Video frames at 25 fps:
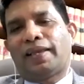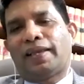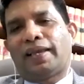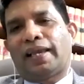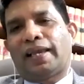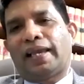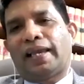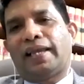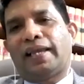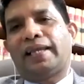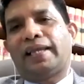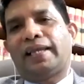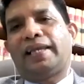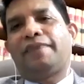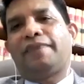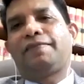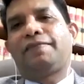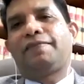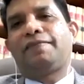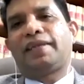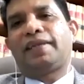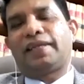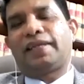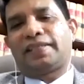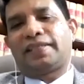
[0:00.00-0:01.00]
and
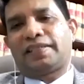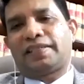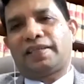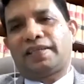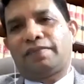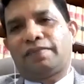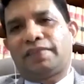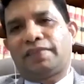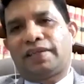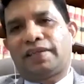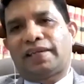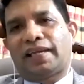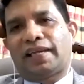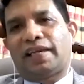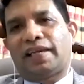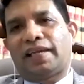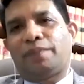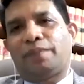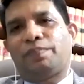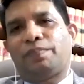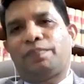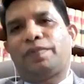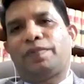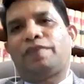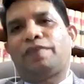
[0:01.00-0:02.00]
give the rest of the
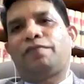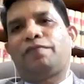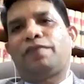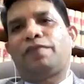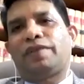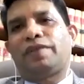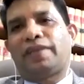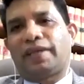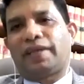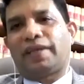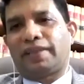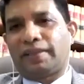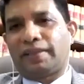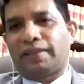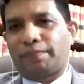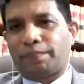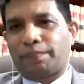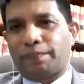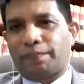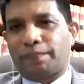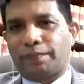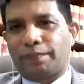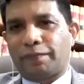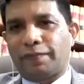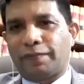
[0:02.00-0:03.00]
time for the other
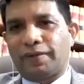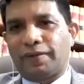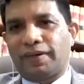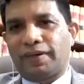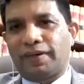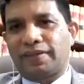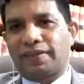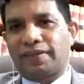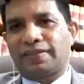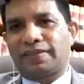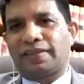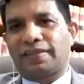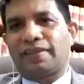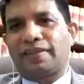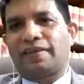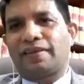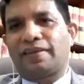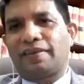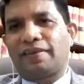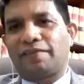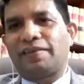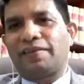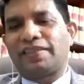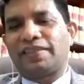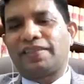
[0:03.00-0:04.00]
works
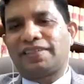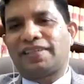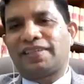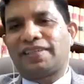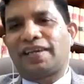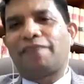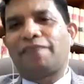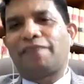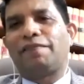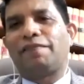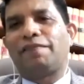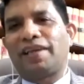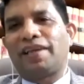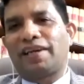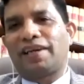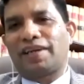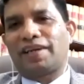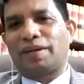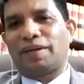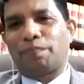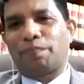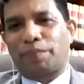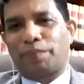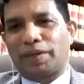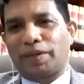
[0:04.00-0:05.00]
which we are
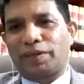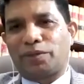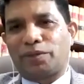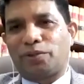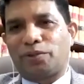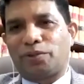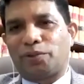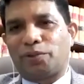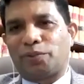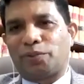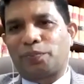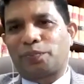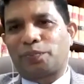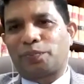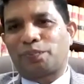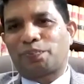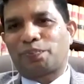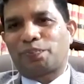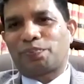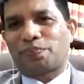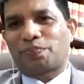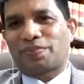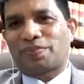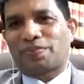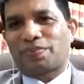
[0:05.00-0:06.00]
compelled to do.
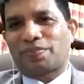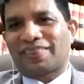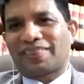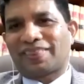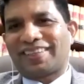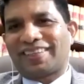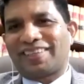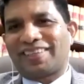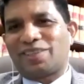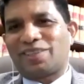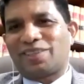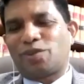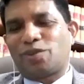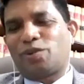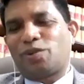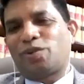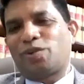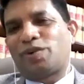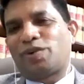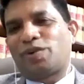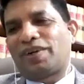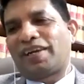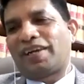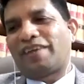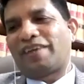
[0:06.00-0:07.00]

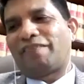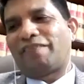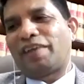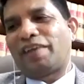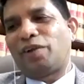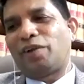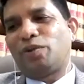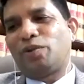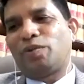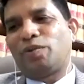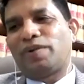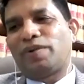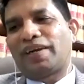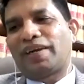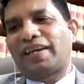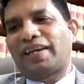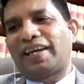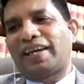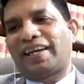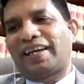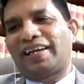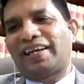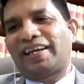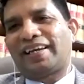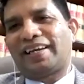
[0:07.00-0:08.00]
So when you
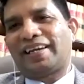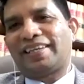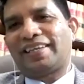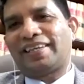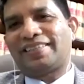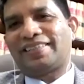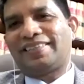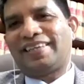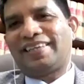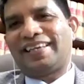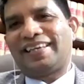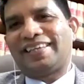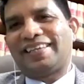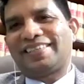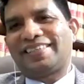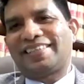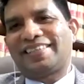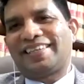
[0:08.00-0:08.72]
categorize this,